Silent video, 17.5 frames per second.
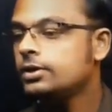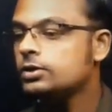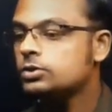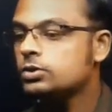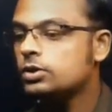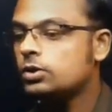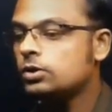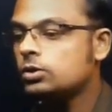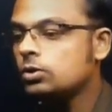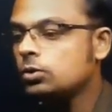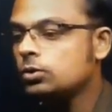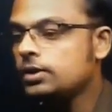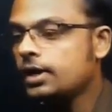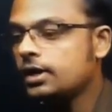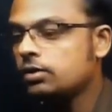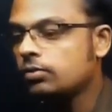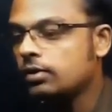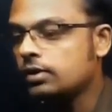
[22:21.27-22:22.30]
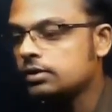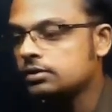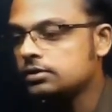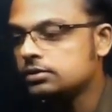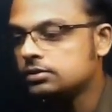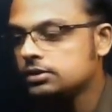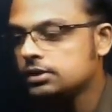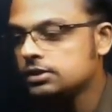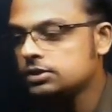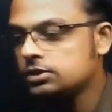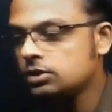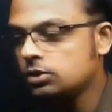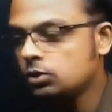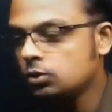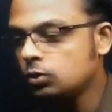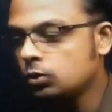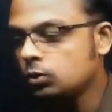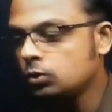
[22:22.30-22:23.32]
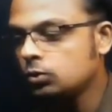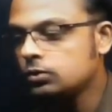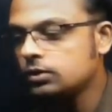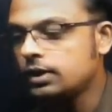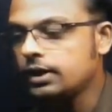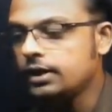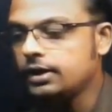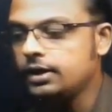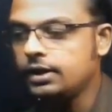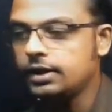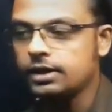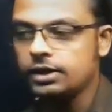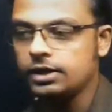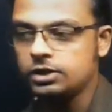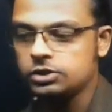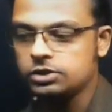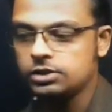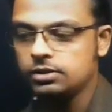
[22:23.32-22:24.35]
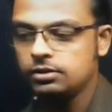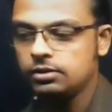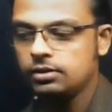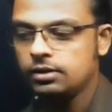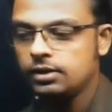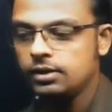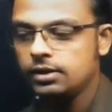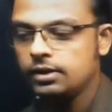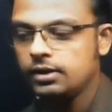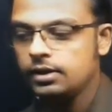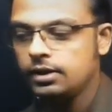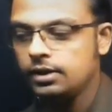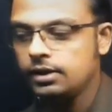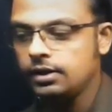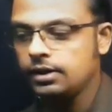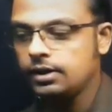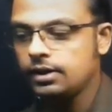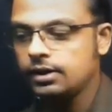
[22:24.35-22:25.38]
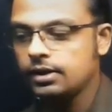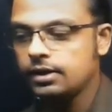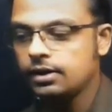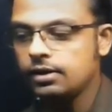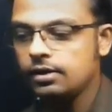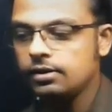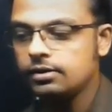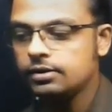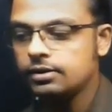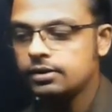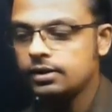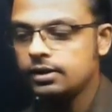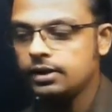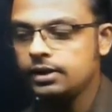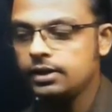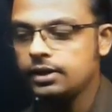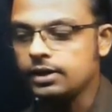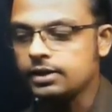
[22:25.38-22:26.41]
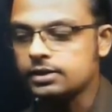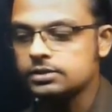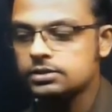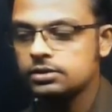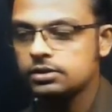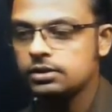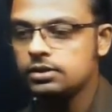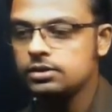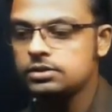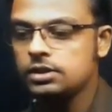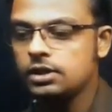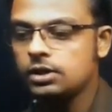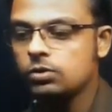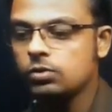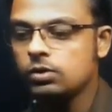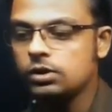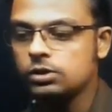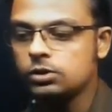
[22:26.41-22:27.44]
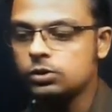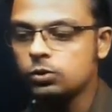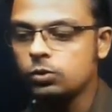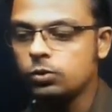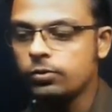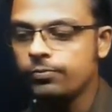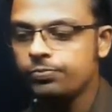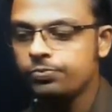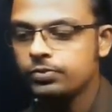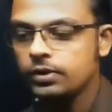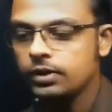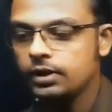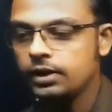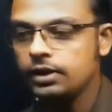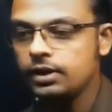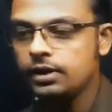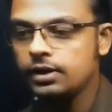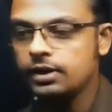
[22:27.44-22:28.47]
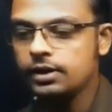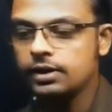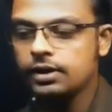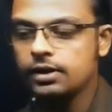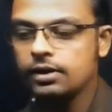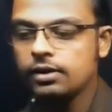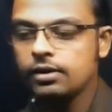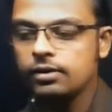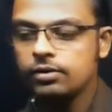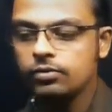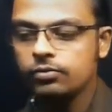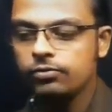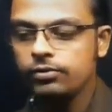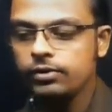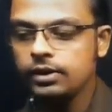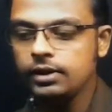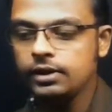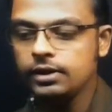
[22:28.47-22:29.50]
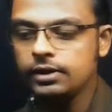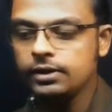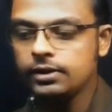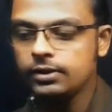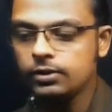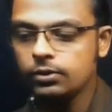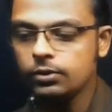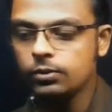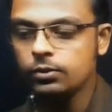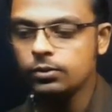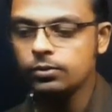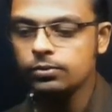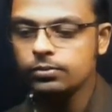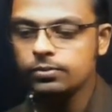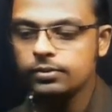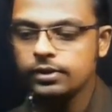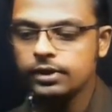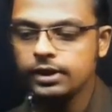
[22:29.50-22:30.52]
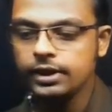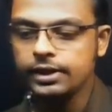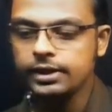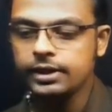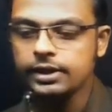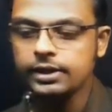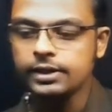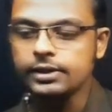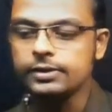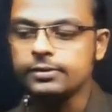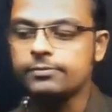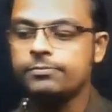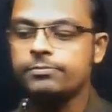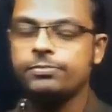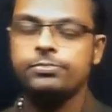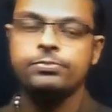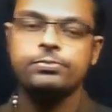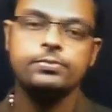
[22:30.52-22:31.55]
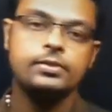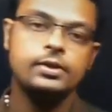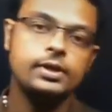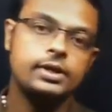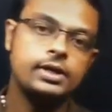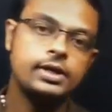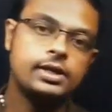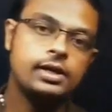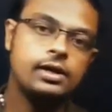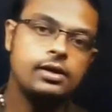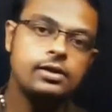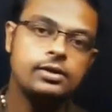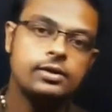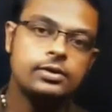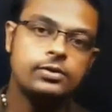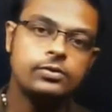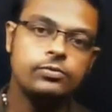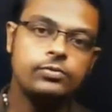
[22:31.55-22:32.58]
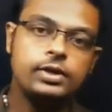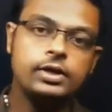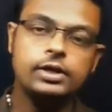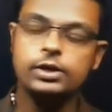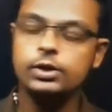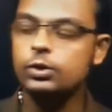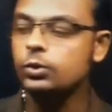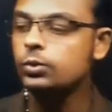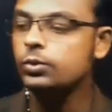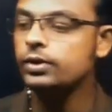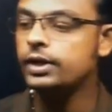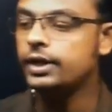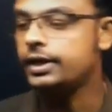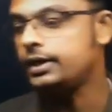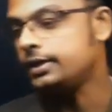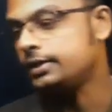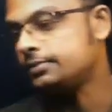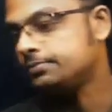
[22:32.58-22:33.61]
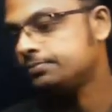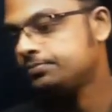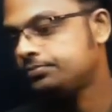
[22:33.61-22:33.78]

So in order to do that one, just to do the integration, integral dx is equal to integral v into dt. Integral v into dt.